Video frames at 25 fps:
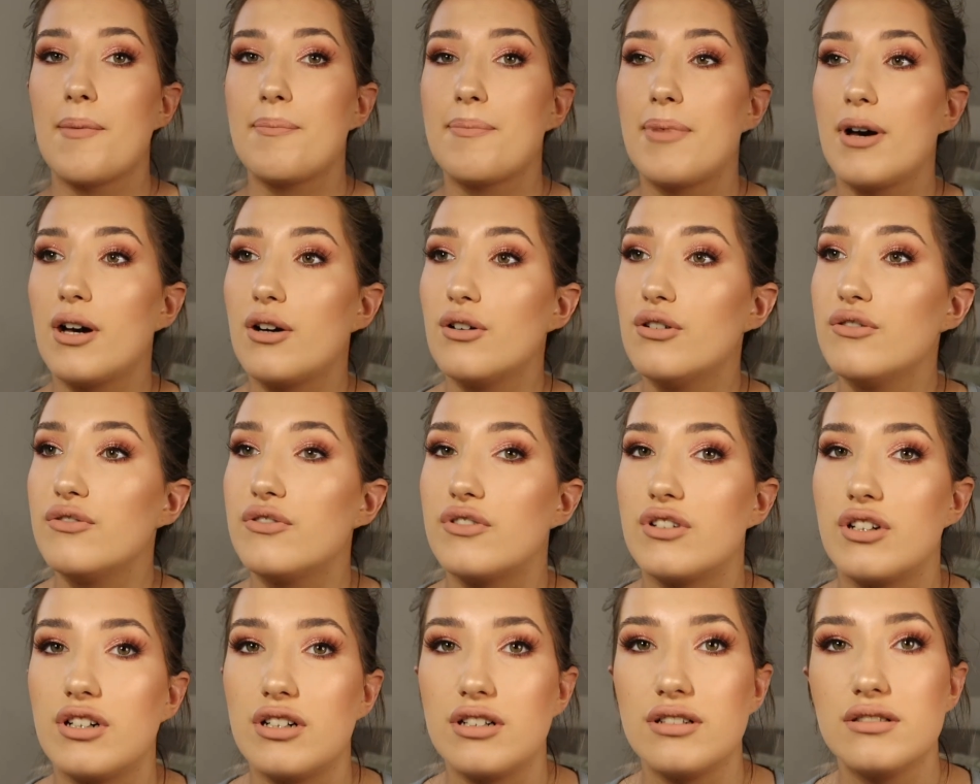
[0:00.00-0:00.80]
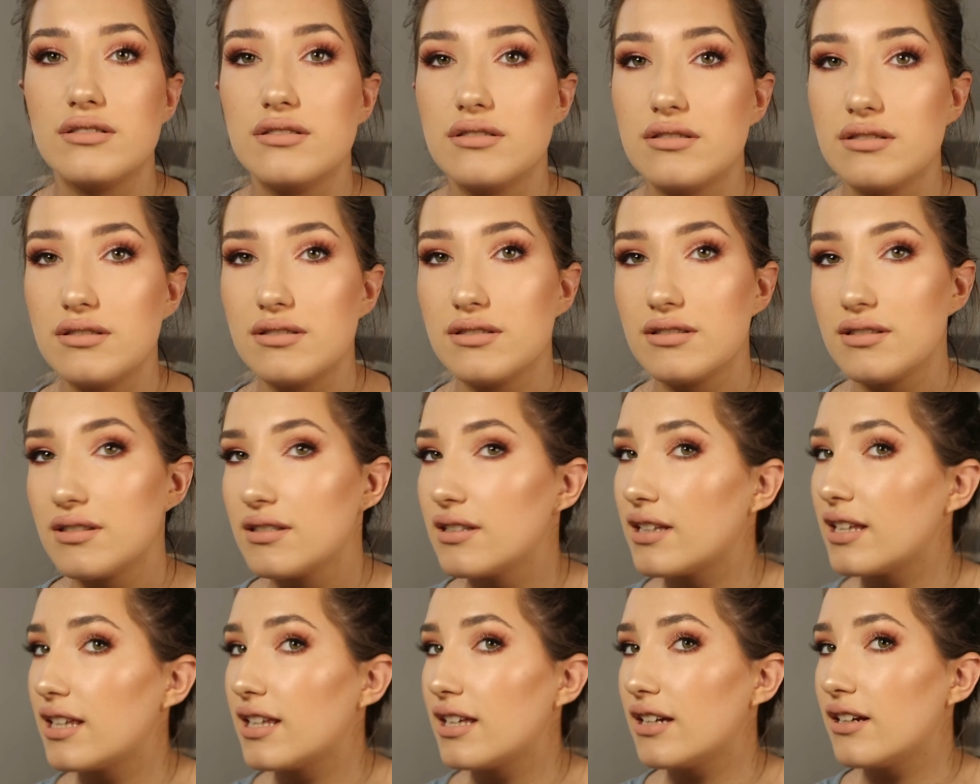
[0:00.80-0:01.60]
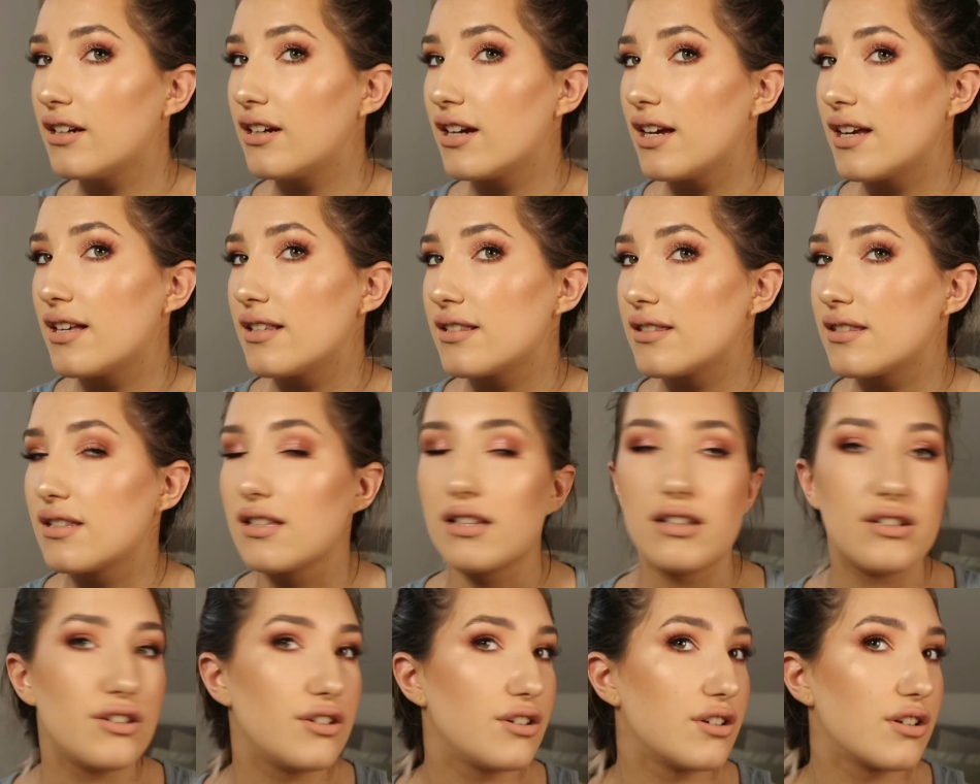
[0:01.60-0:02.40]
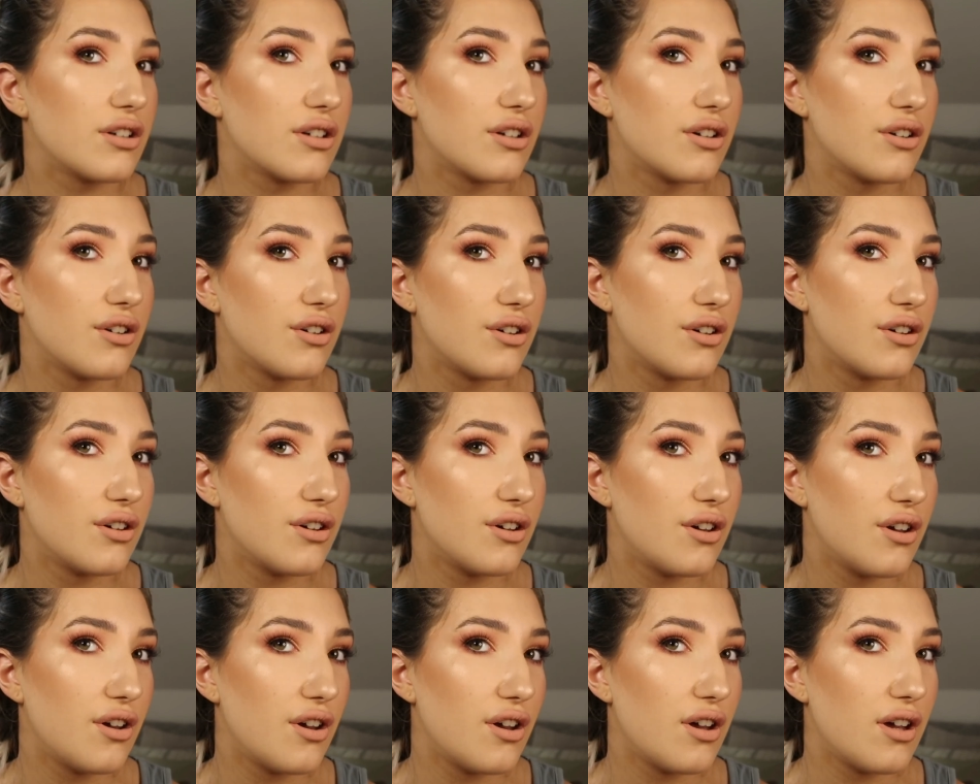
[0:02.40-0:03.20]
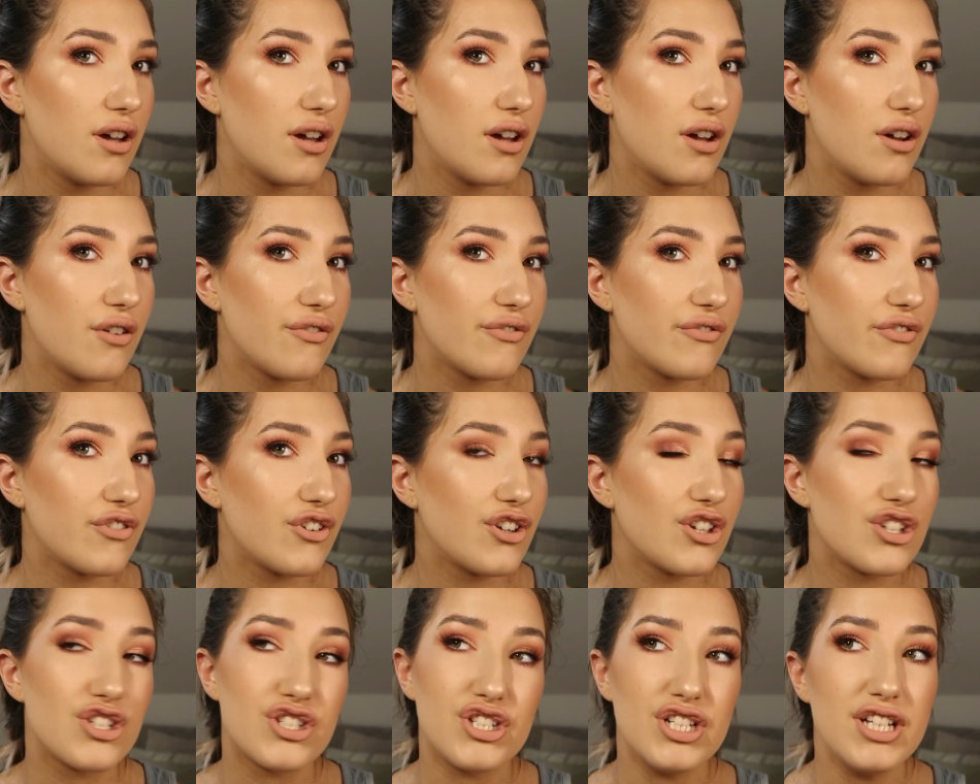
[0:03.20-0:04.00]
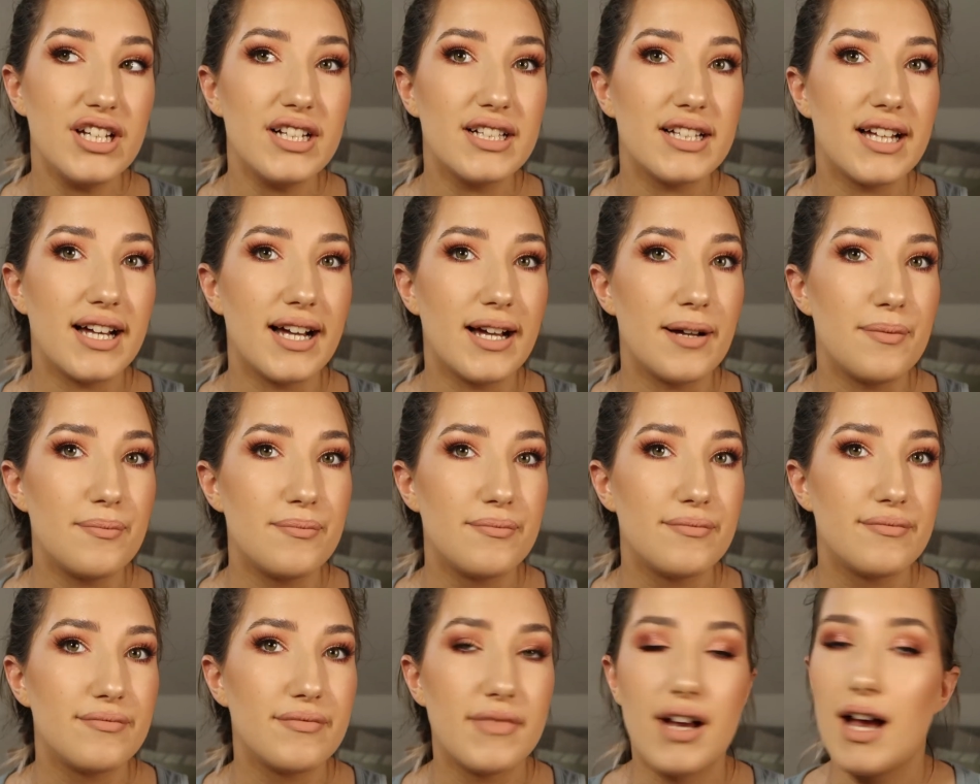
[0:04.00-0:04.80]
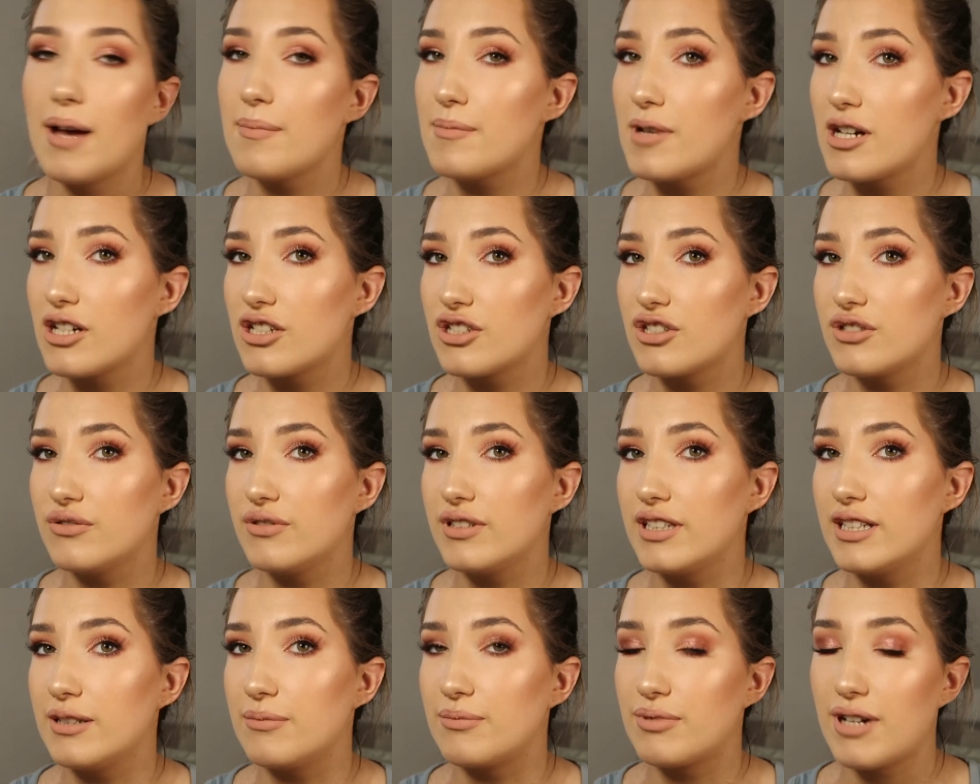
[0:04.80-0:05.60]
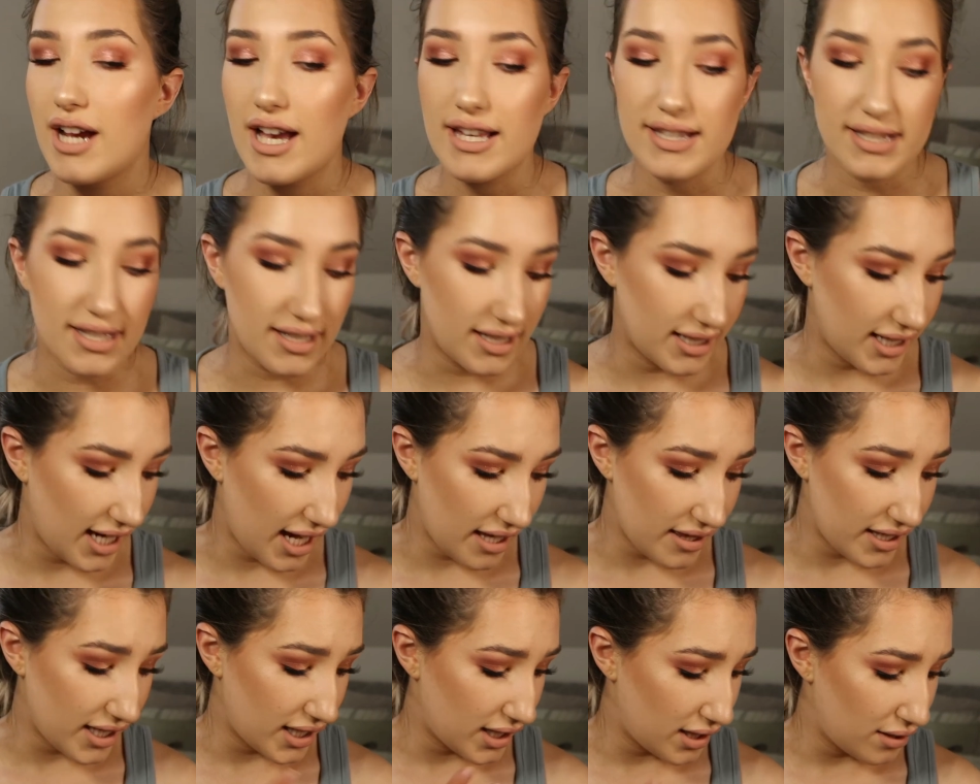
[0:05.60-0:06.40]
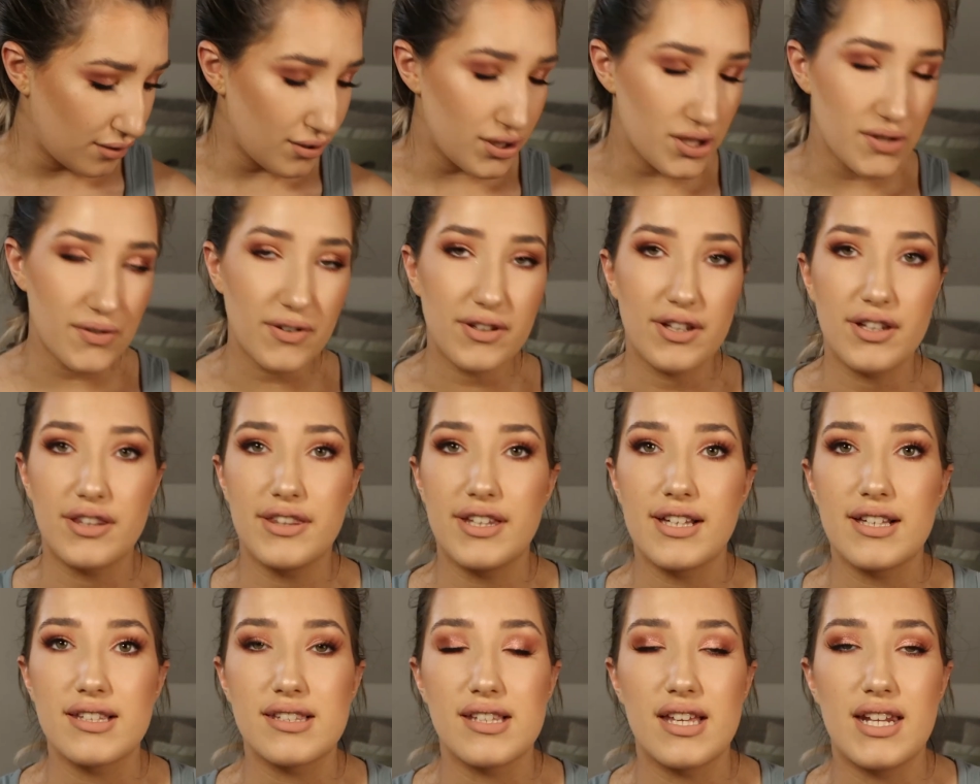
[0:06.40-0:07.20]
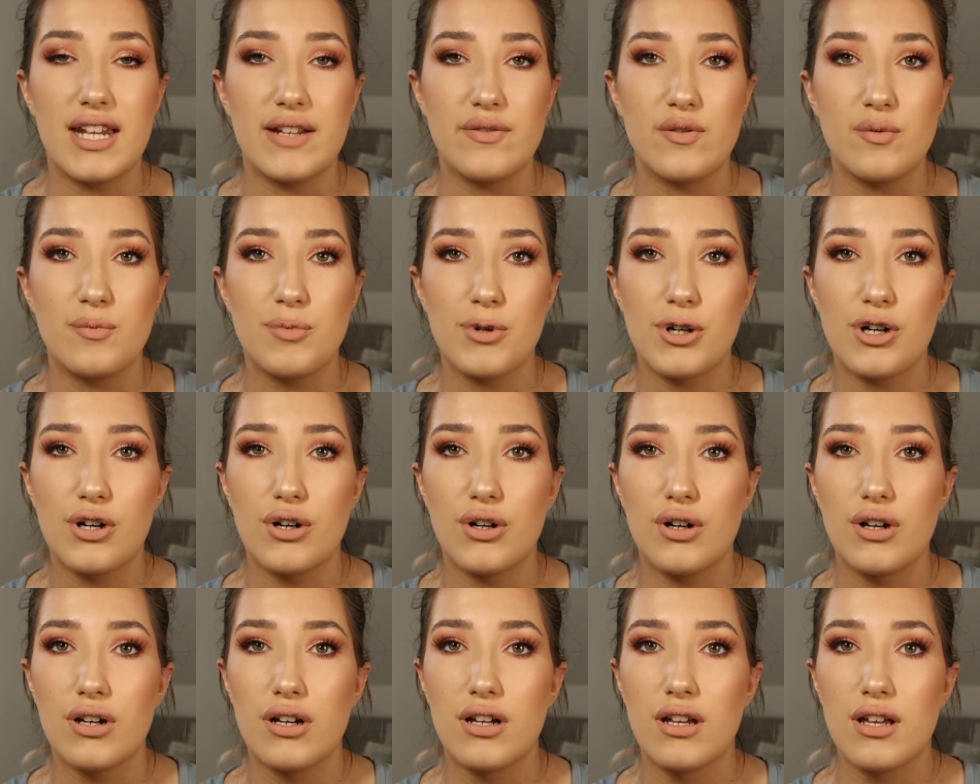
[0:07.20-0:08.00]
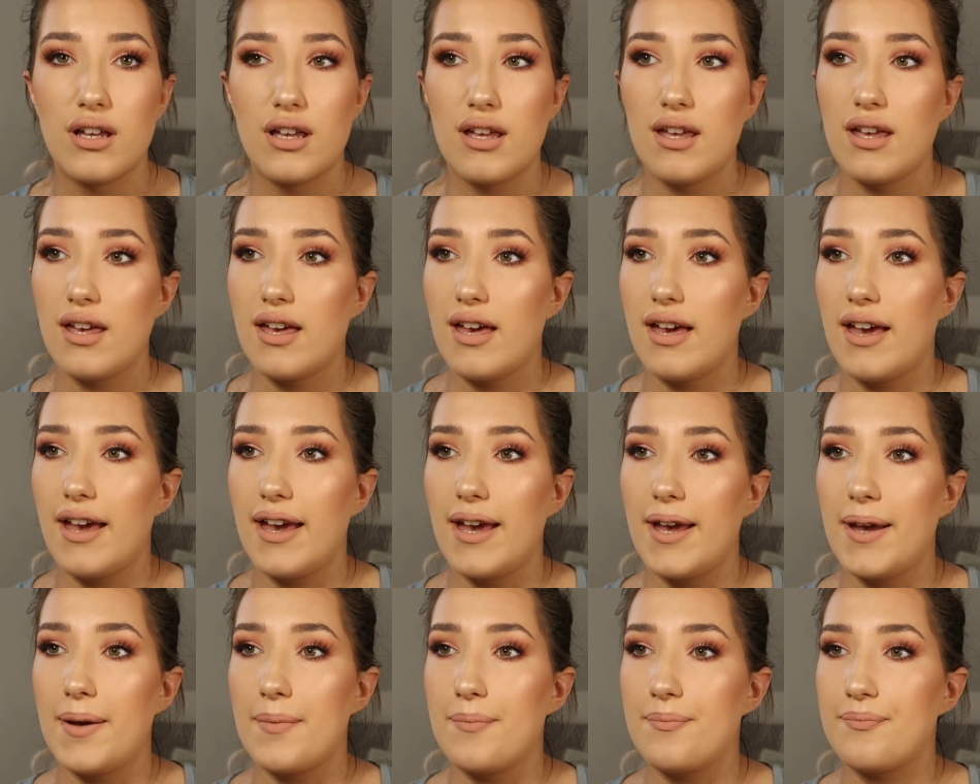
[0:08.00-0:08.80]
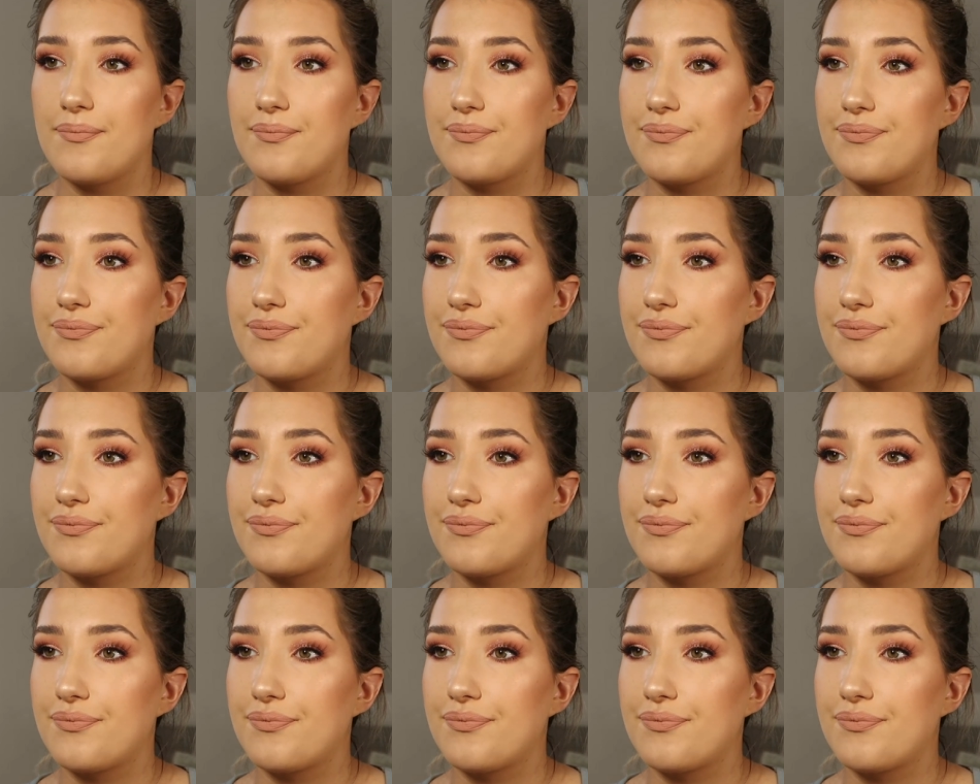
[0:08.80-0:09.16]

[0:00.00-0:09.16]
but overall, here is the look for She Glam. I'm actually really impressed, and again, I had loads of other things I never bought. But